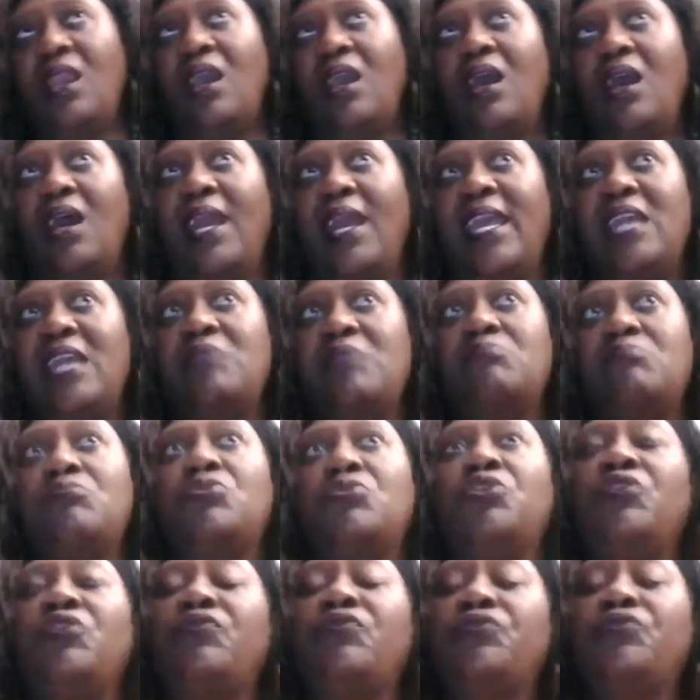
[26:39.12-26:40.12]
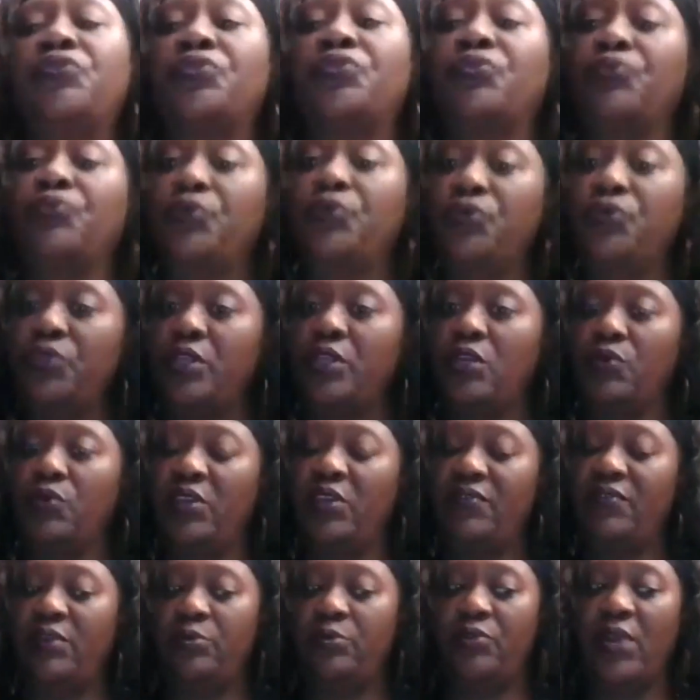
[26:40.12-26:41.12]
I had moved through the
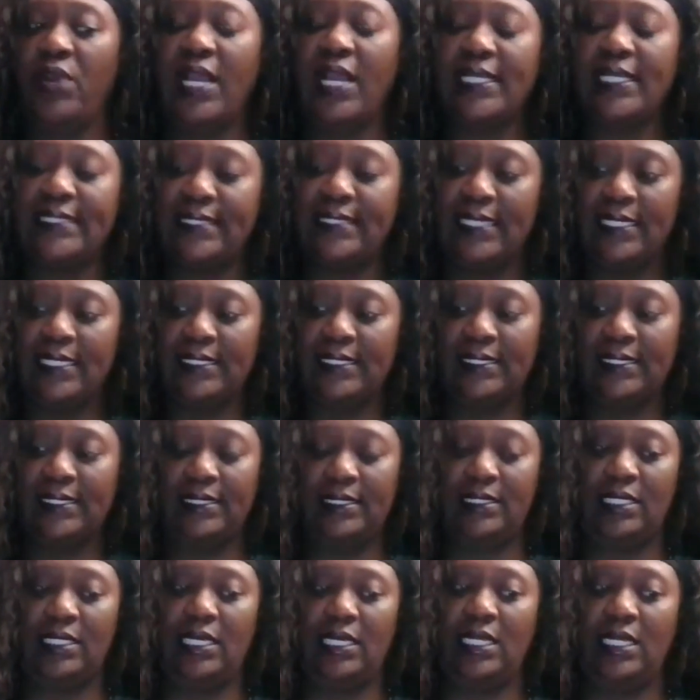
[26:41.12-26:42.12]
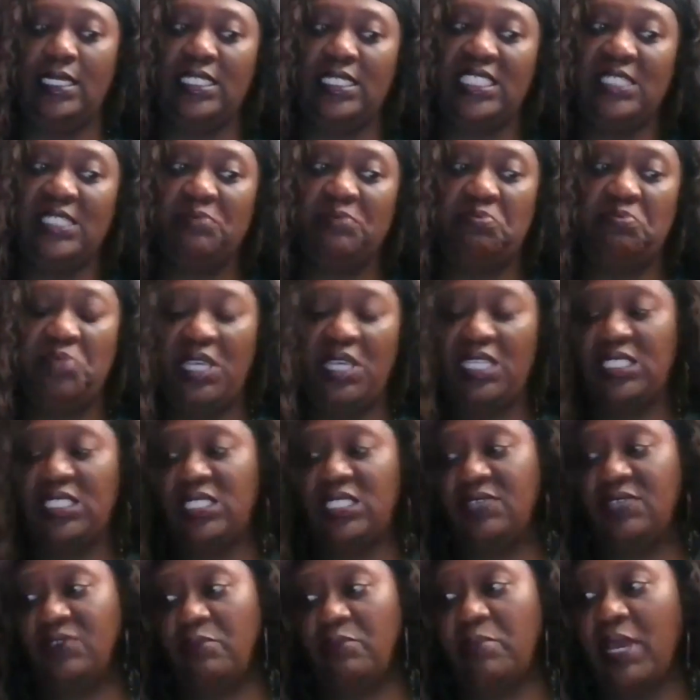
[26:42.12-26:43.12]
grieving process in a space
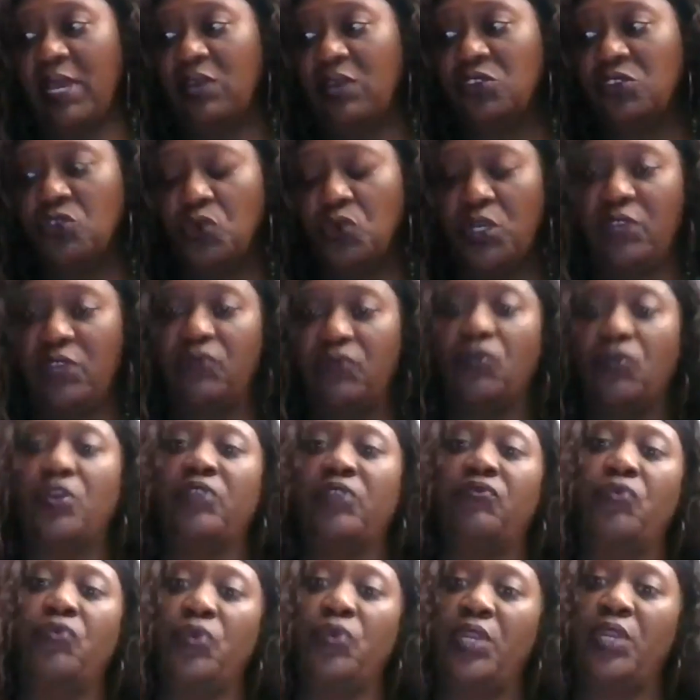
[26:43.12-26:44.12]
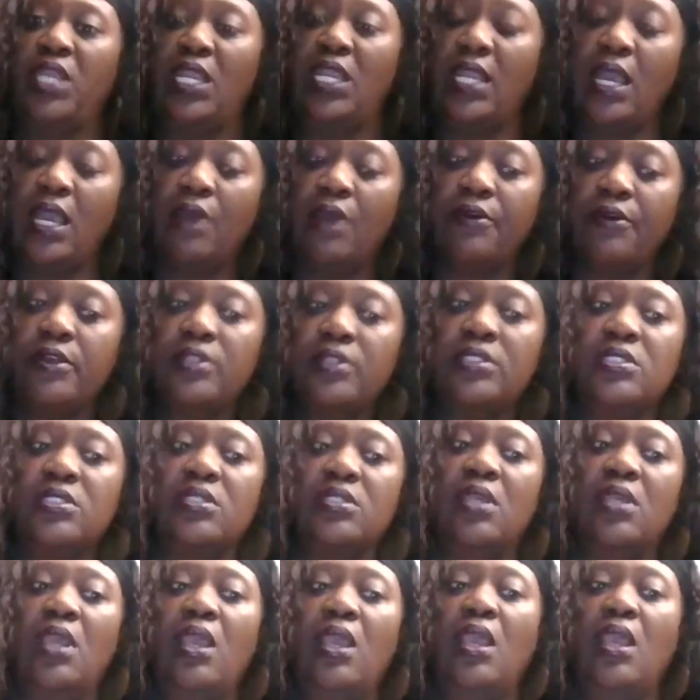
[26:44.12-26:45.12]
of about 24 to 48 hours.
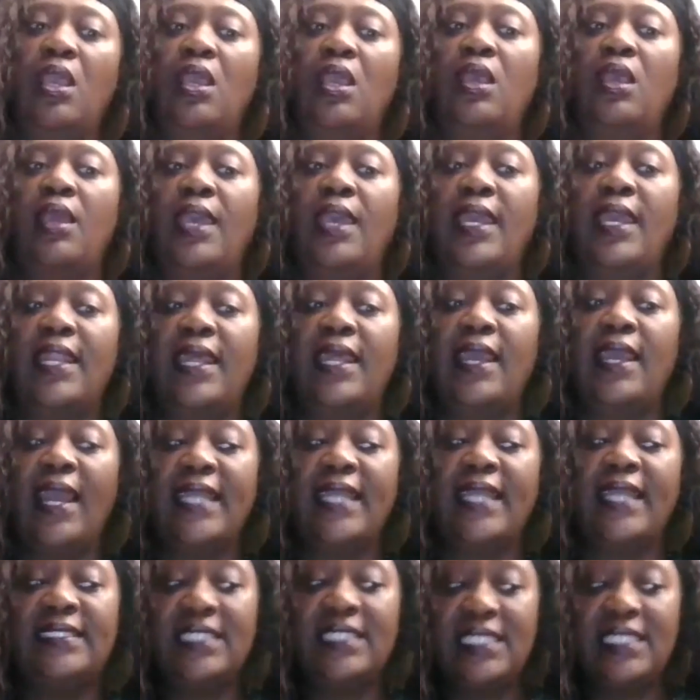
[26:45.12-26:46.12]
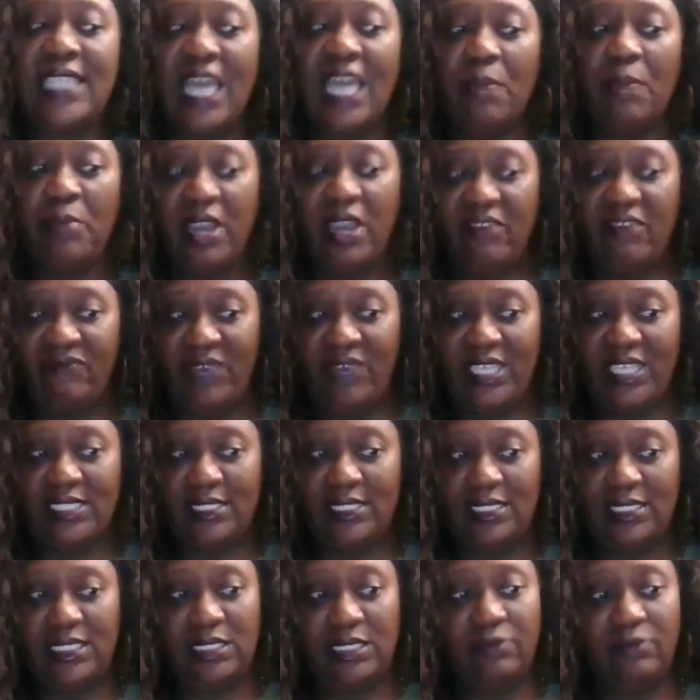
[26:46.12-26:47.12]
And I did that by
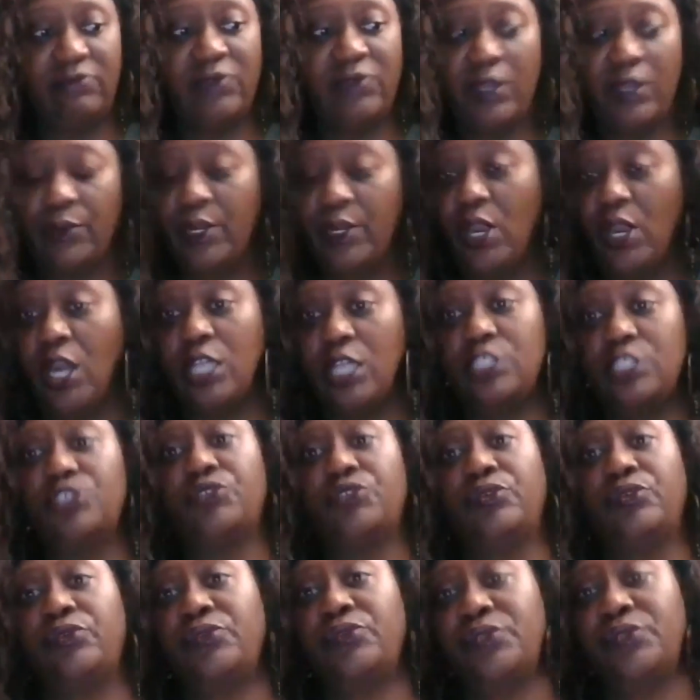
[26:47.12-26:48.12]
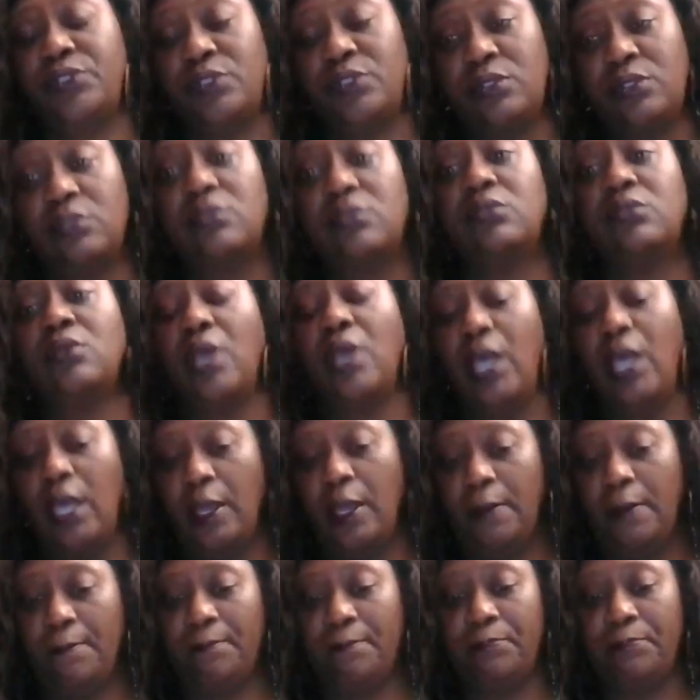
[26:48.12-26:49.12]
facing some very hard truths.
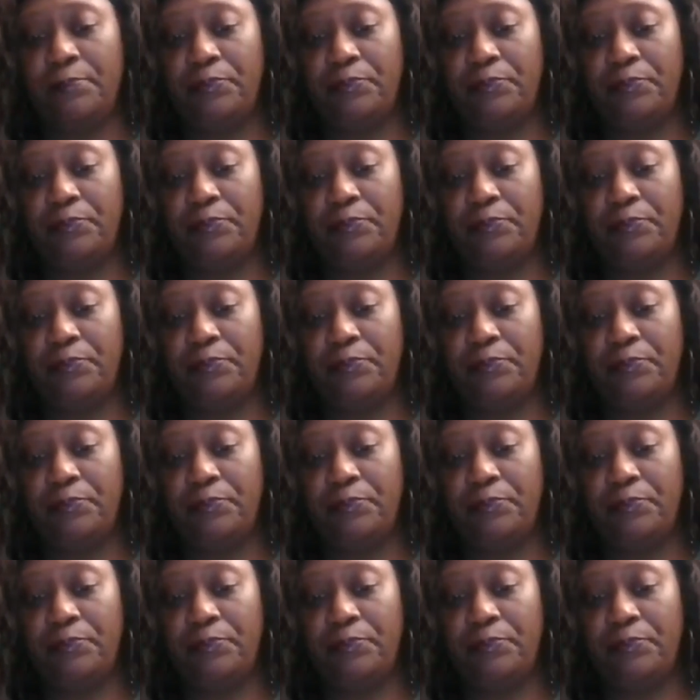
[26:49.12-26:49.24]
The